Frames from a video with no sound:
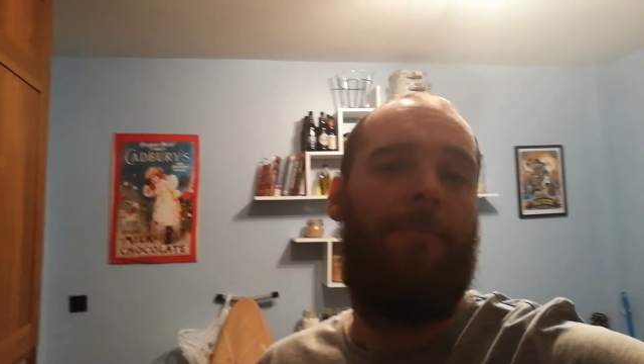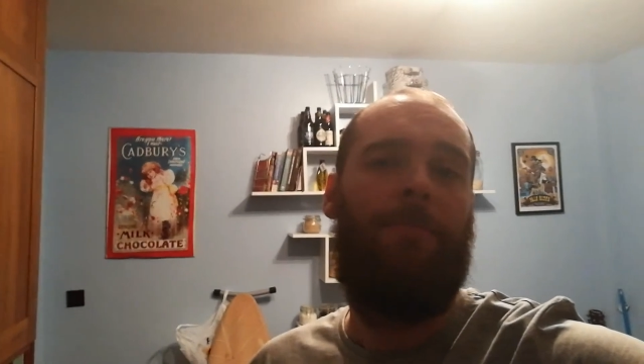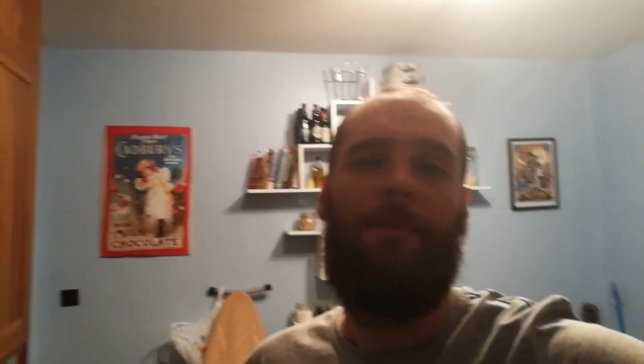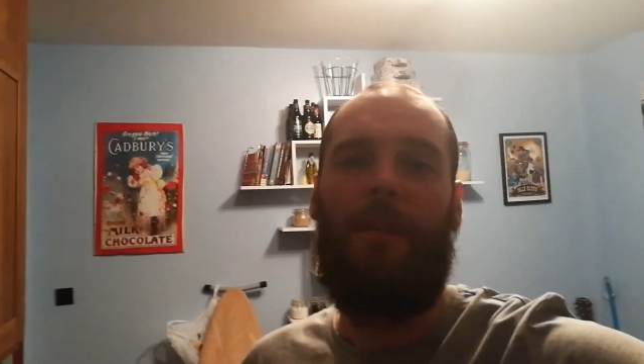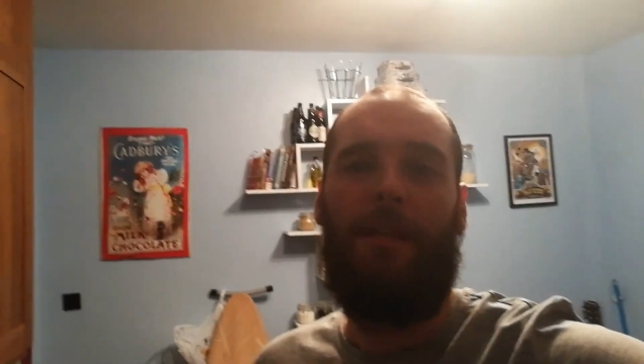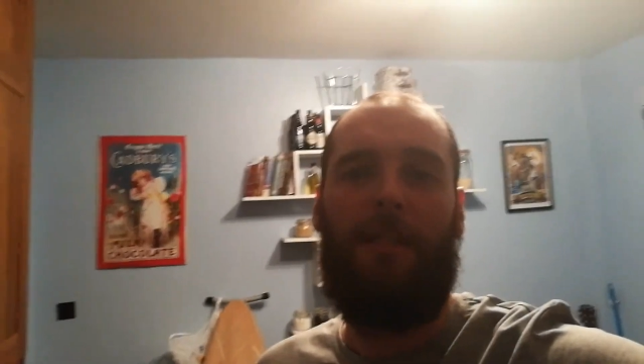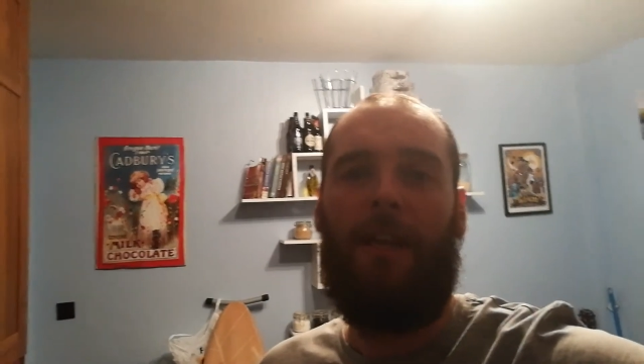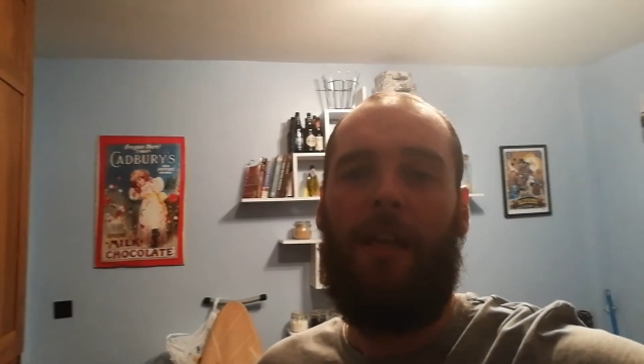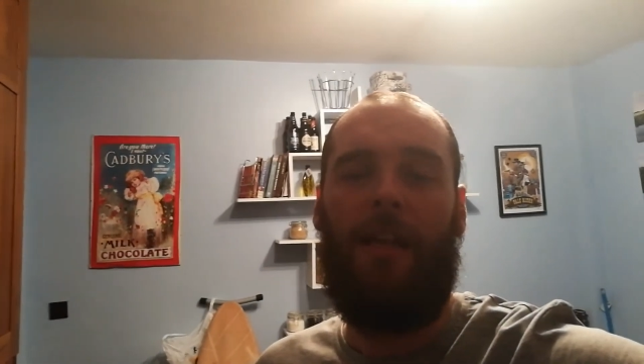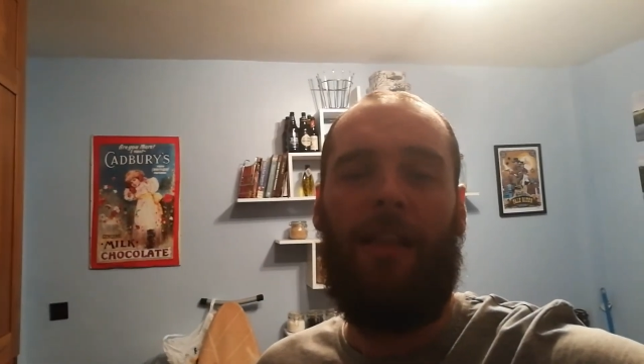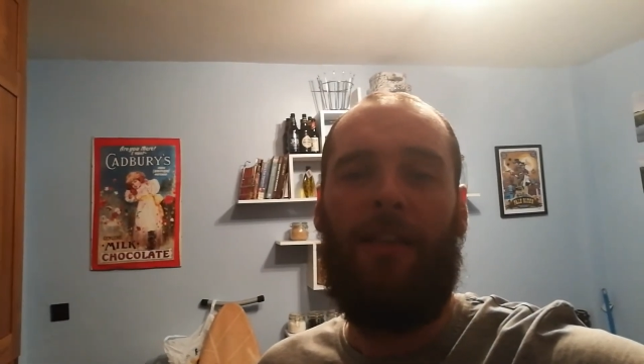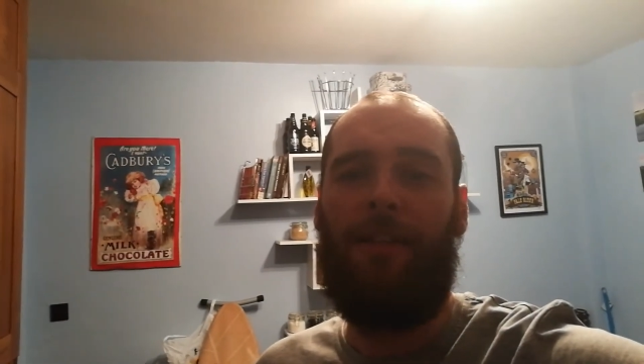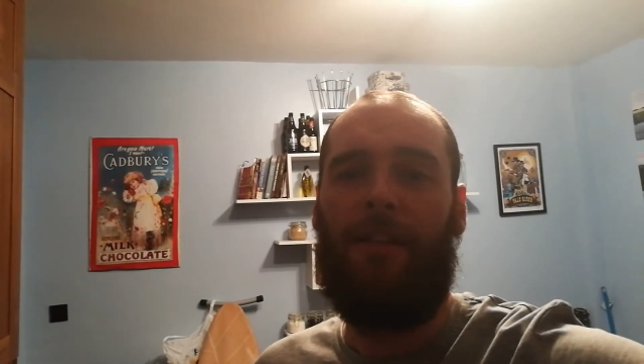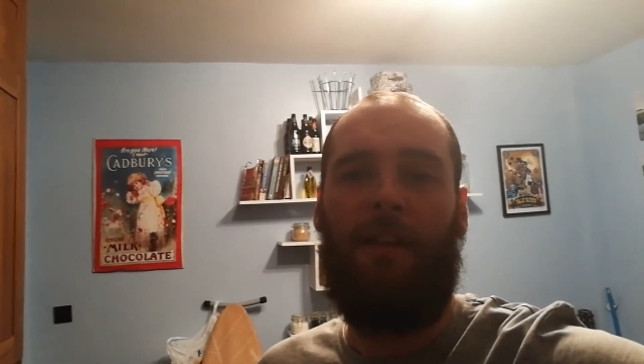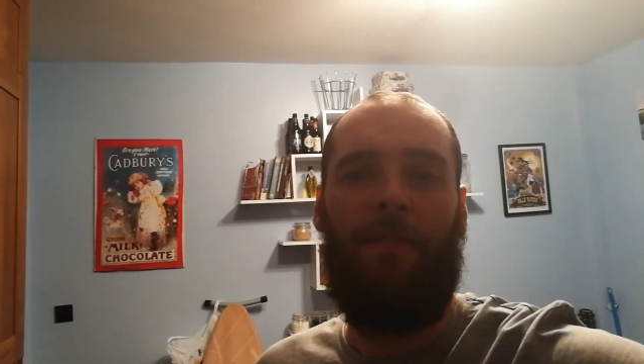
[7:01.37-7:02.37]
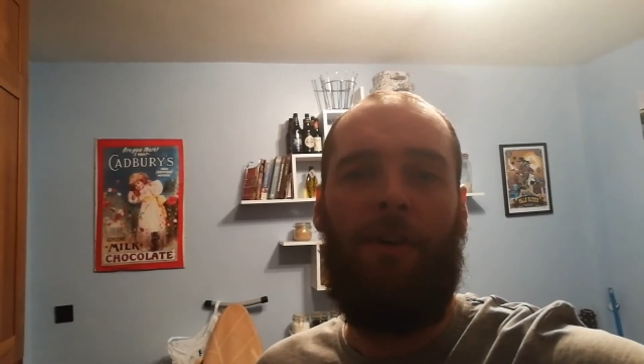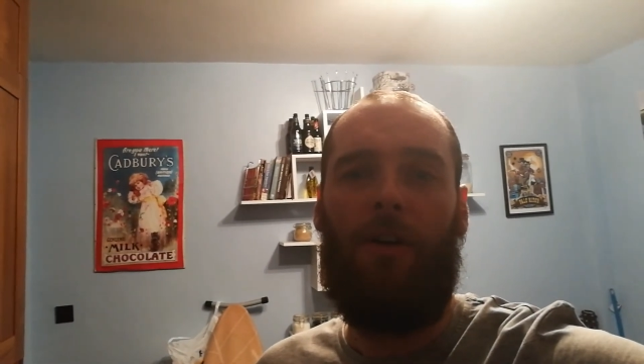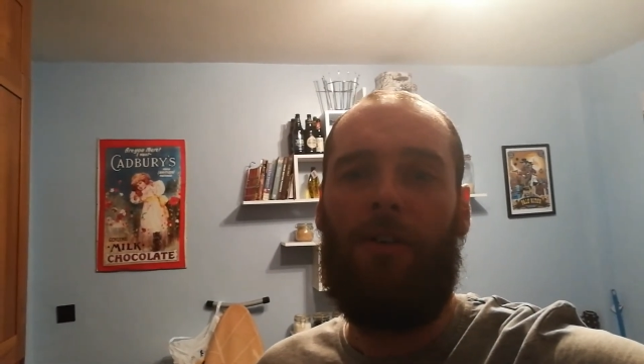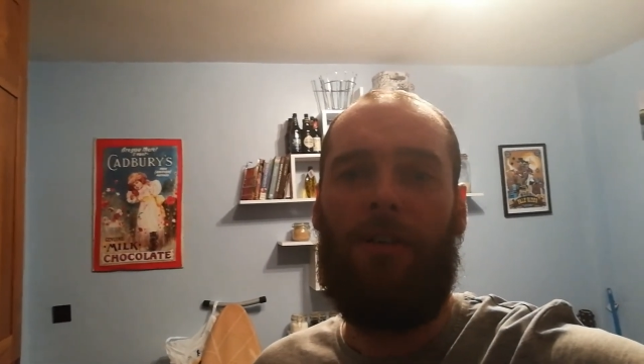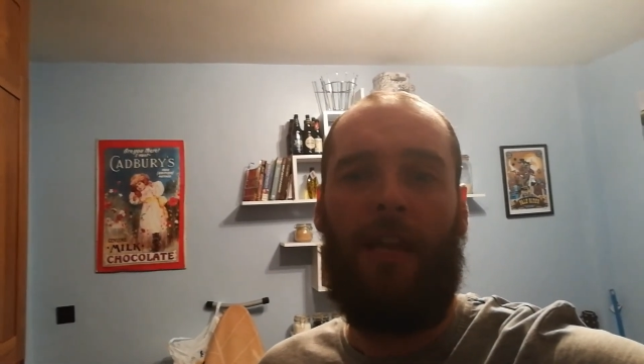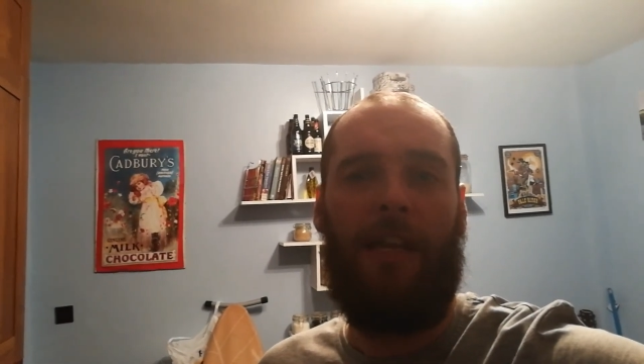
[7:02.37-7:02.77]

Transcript: them. Listen, if you're